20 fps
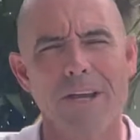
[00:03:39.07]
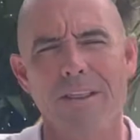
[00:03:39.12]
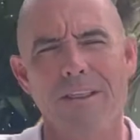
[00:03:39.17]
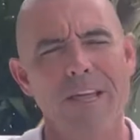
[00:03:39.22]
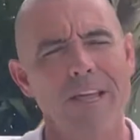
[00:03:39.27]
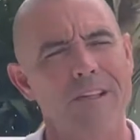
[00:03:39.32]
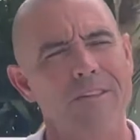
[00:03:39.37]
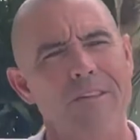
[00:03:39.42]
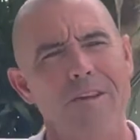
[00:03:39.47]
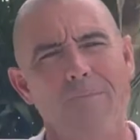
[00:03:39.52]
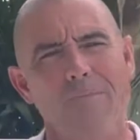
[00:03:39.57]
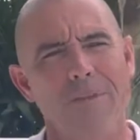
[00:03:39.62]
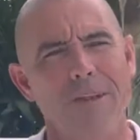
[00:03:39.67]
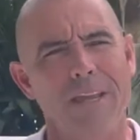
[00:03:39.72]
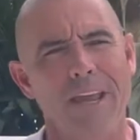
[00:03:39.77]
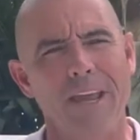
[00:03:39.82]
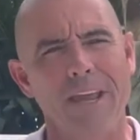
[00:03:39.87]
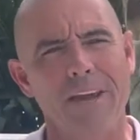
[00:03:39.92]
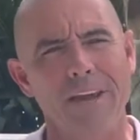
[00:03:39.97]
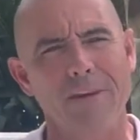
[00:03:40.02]
They simply
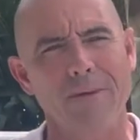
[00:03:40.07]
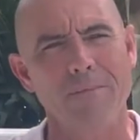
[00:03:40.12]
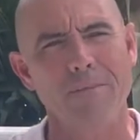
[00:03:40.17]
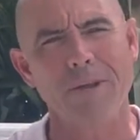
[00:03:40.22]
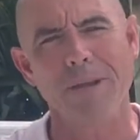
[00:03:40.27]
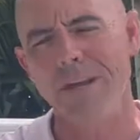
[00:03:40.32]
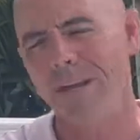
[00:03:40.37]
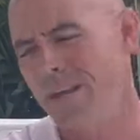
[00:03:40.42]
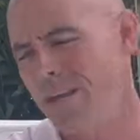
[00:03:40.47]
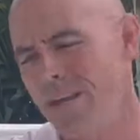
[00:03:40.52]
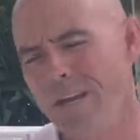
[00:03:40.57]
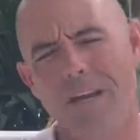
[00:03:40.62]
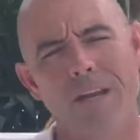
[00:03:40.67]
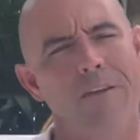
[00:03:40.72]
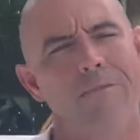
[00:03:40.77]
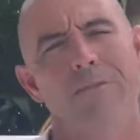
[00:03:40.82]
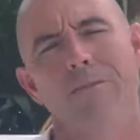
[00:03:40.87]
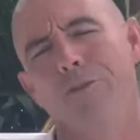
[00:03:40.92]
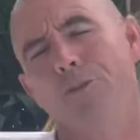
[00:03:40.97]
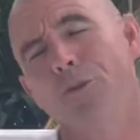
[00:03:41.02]
can't compete. If they're